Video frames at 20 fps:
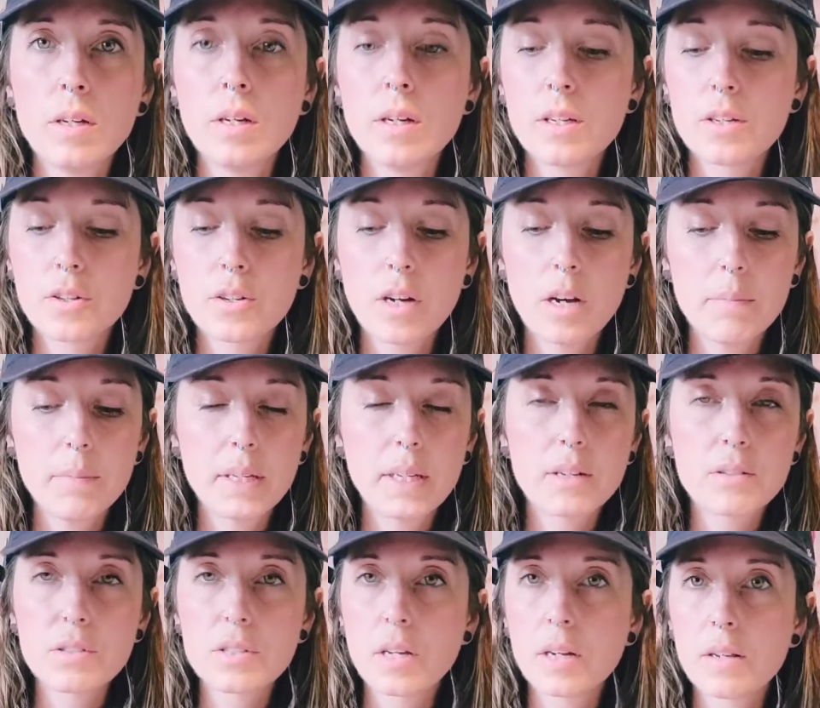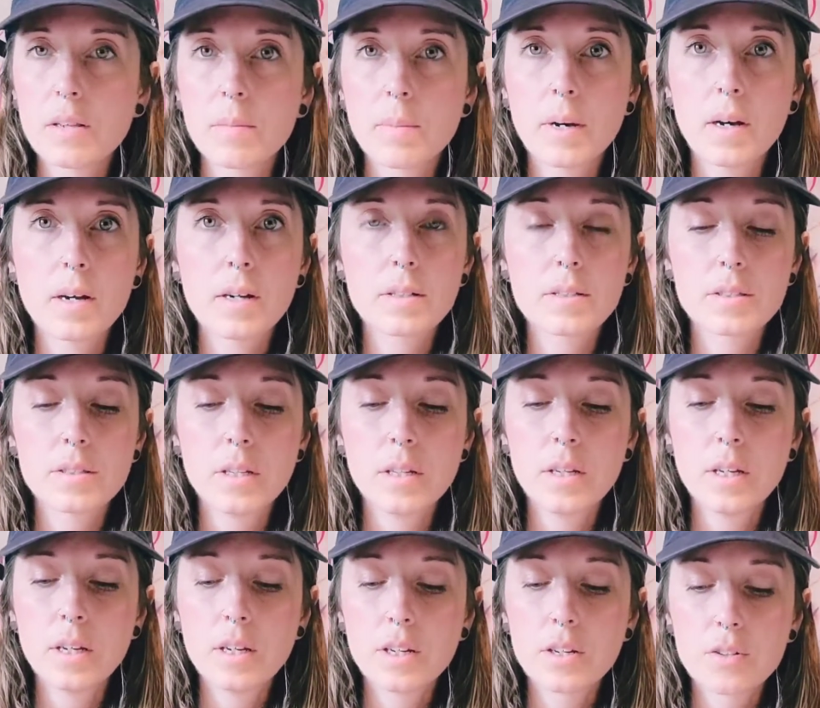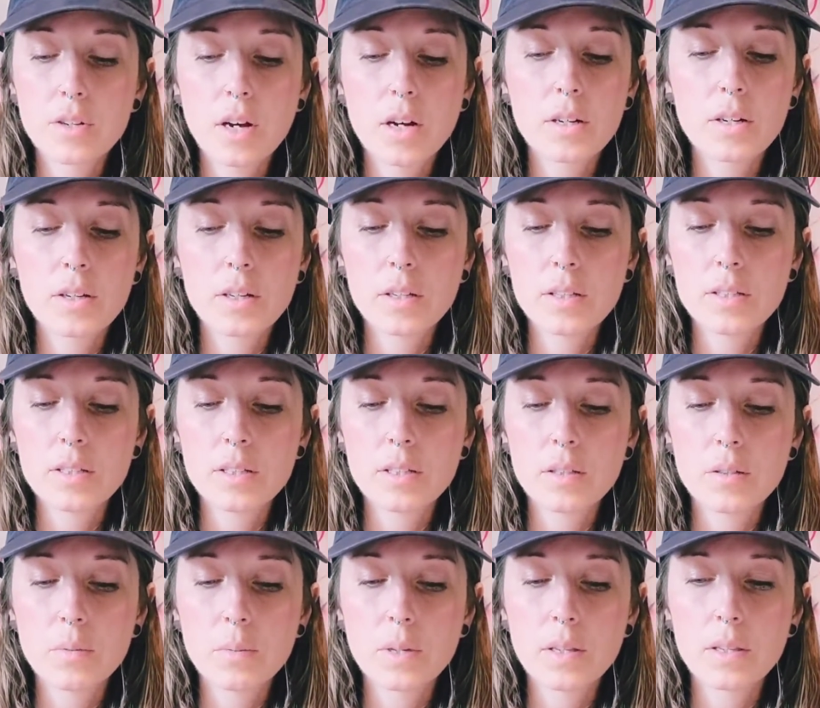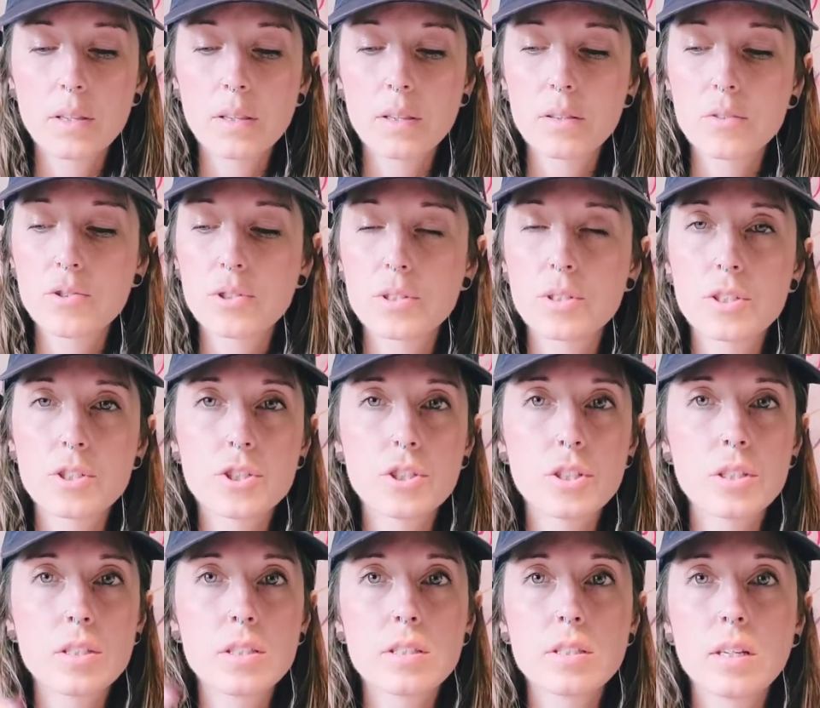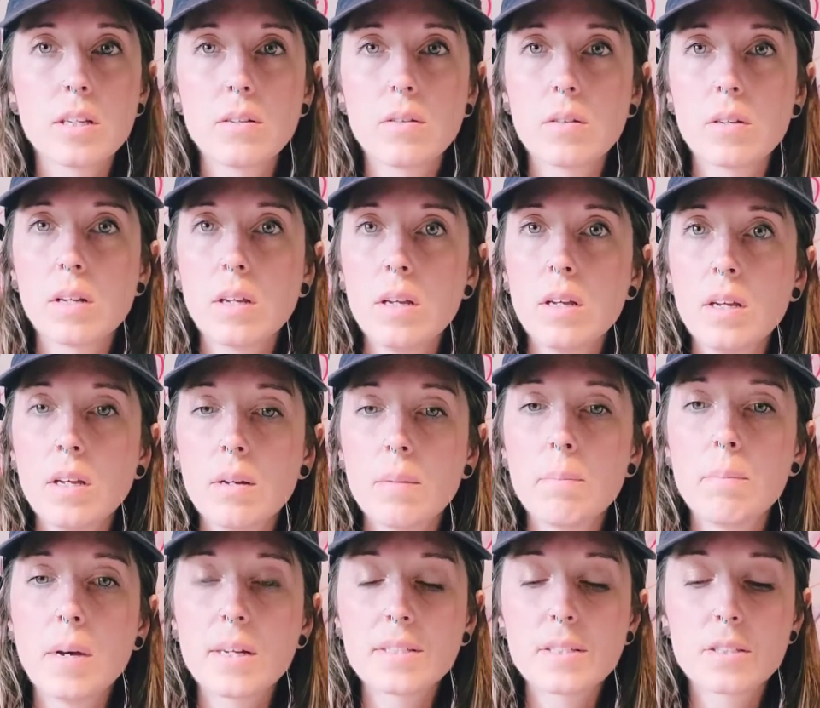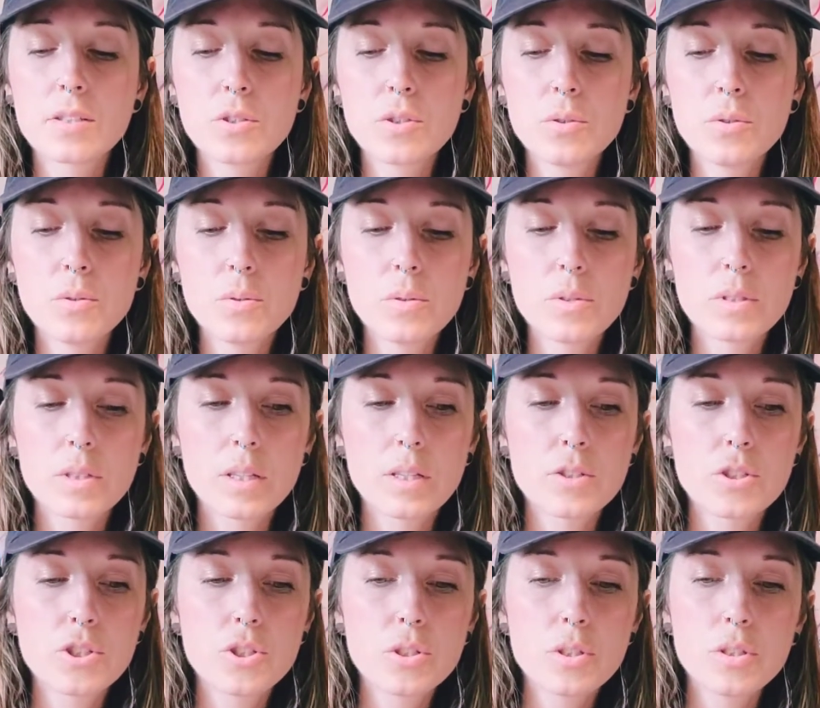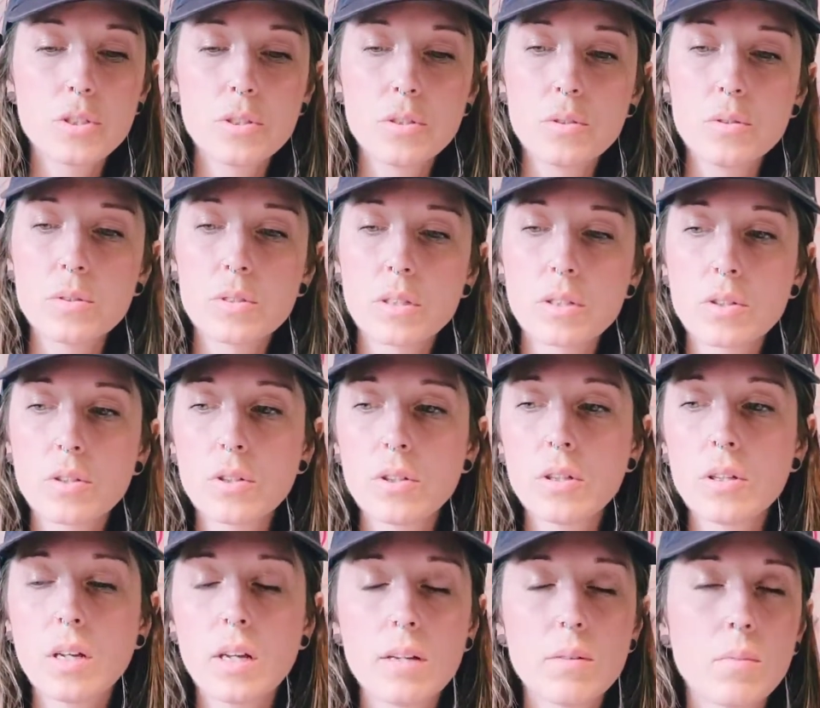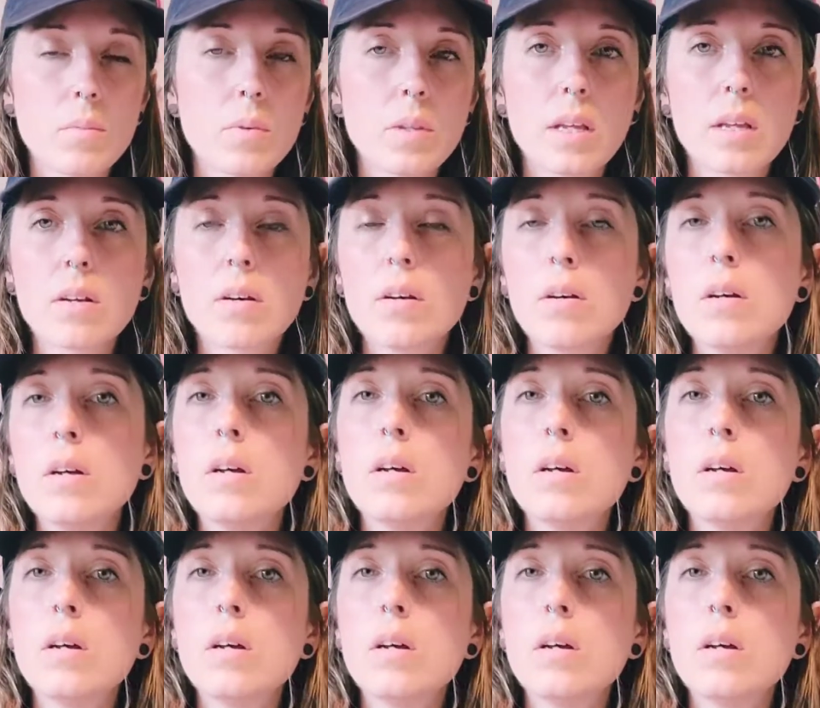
You're coming outside of the box. You're not going to deal with traditions and must-dos and should-dos and could, and like,